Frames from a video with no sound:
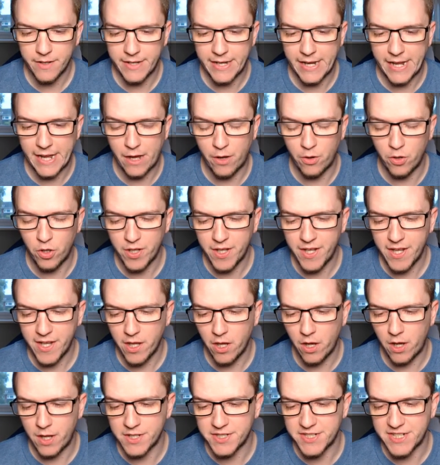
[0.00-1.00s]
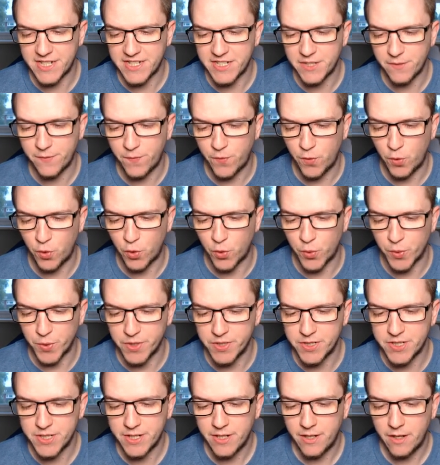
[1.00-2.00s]
Now, looking at our centre
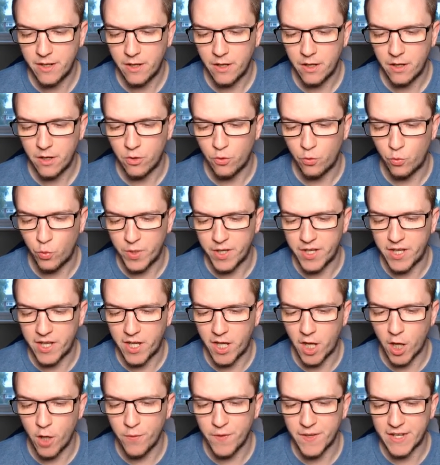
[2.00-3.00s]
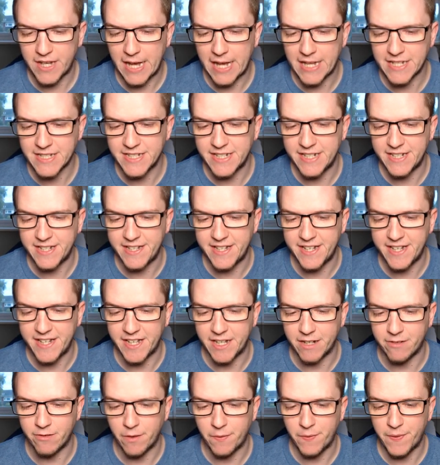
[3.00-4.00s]
forwards, we could go for Catalin
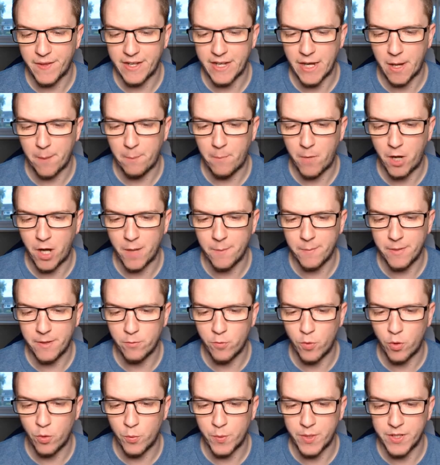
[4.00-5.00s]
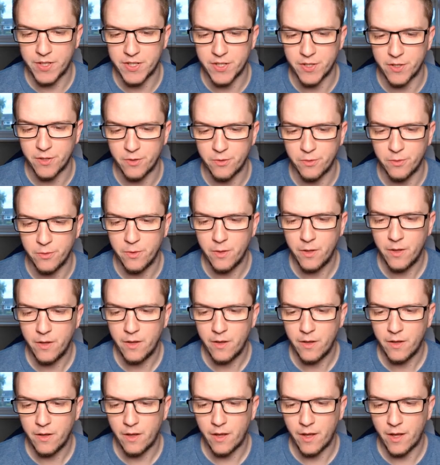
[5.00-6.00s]
Niga. I think that might be what we do.
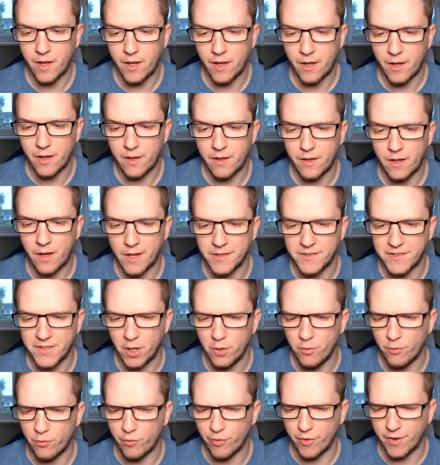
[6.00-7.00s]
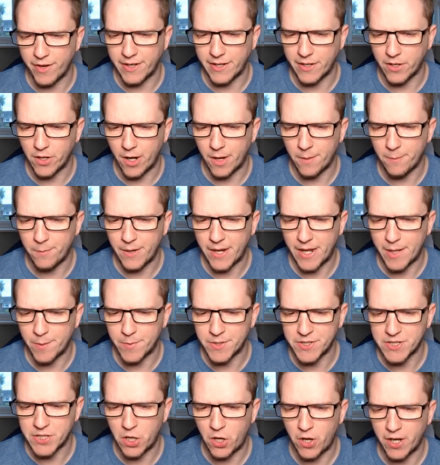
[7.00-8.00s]
I don't really like
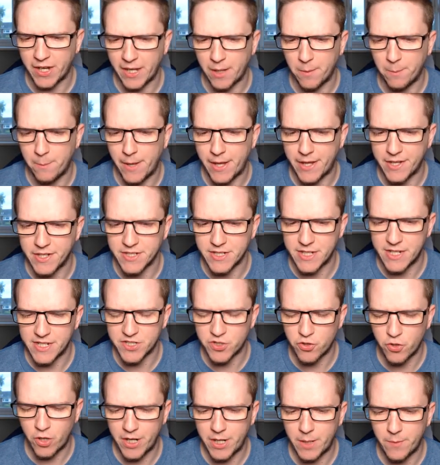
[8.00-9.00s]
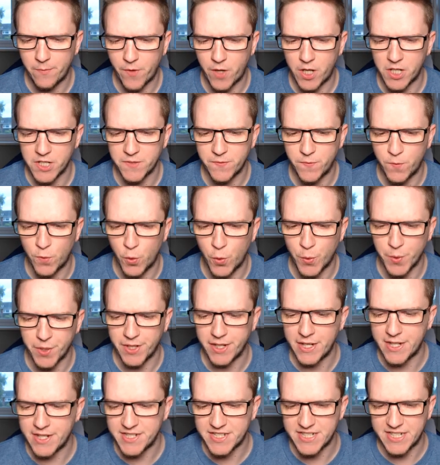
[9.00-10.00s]
playing with target men, so let's try and advance forward
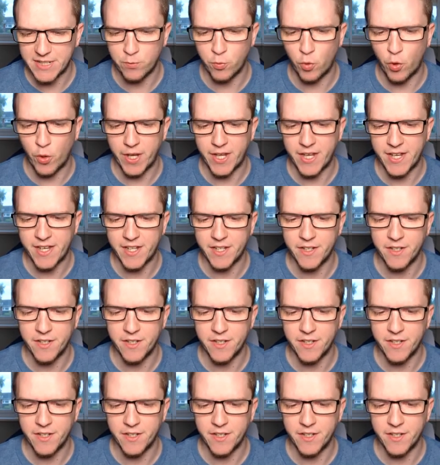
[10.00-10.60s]
and let's see what he